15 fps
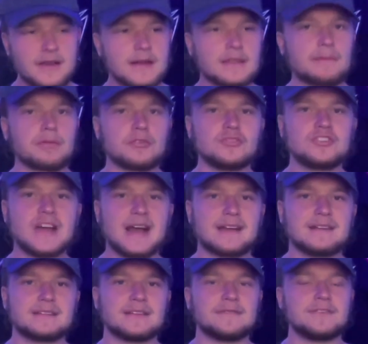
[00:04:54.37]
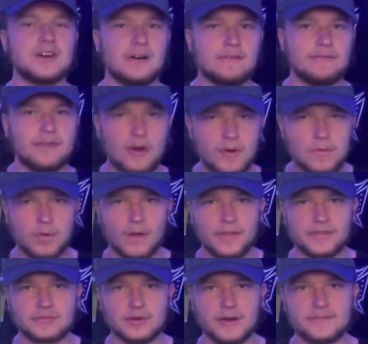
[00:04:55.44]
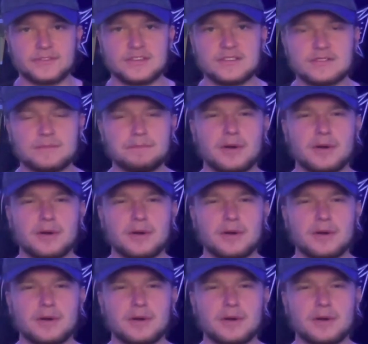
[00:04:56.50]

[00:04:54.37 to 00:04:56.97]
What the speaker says: The Blue Jackets have done very well this offseason.